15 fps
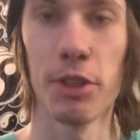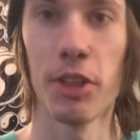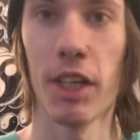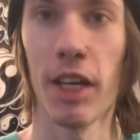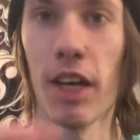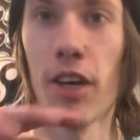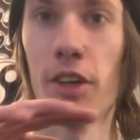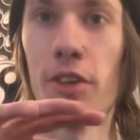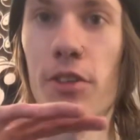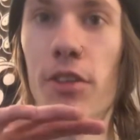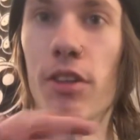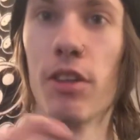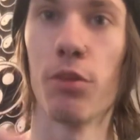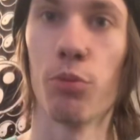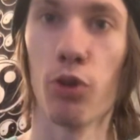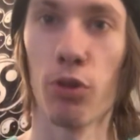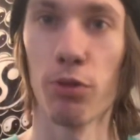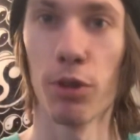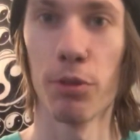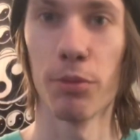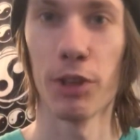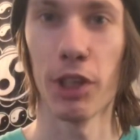they are, the more
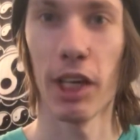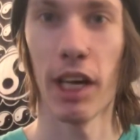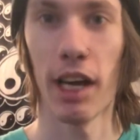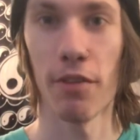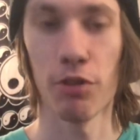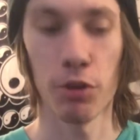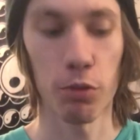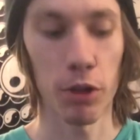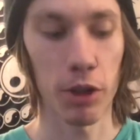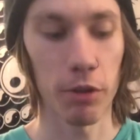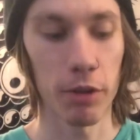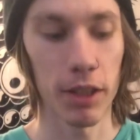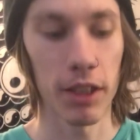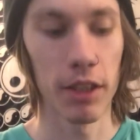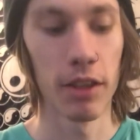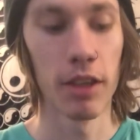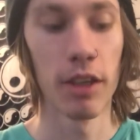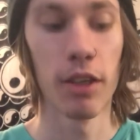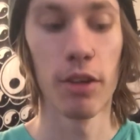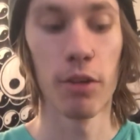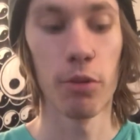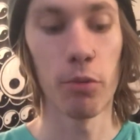room you're going to have to work with
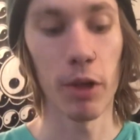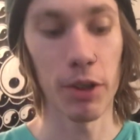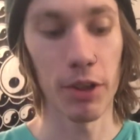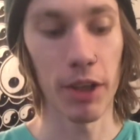while you're